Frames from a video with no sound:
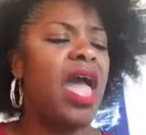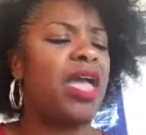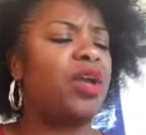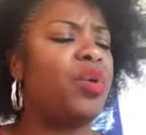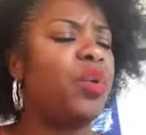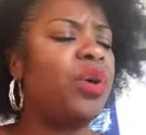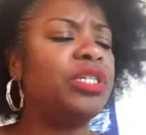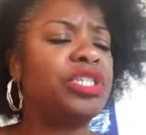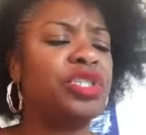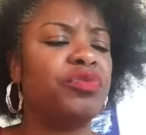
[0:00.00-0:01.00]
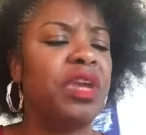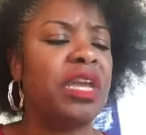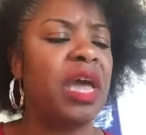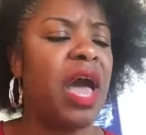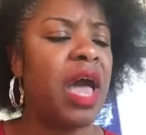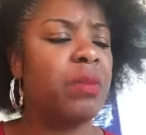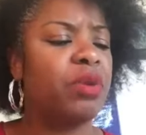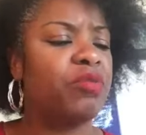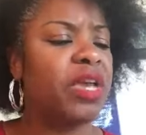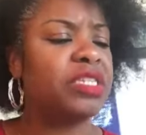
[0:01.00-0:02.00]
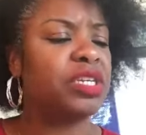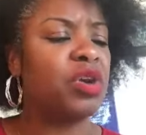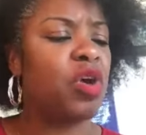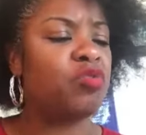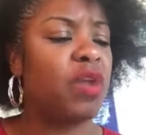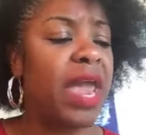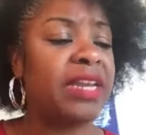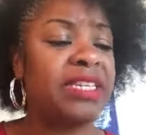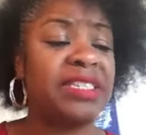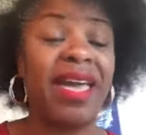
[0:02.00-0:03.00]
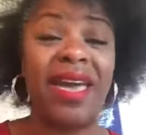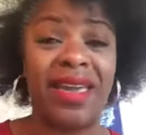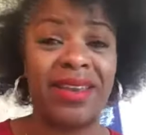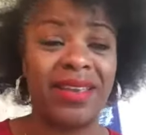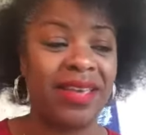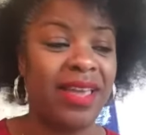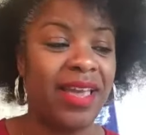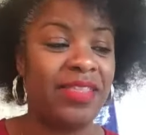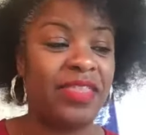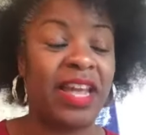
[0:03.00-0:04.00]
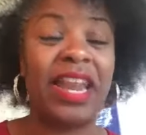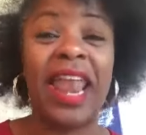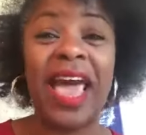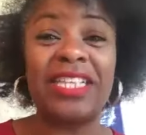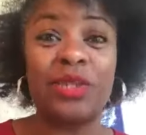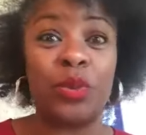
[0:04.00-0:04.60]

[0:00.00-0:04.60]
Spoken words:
A gorgeous green comma rested on Randy's head. The class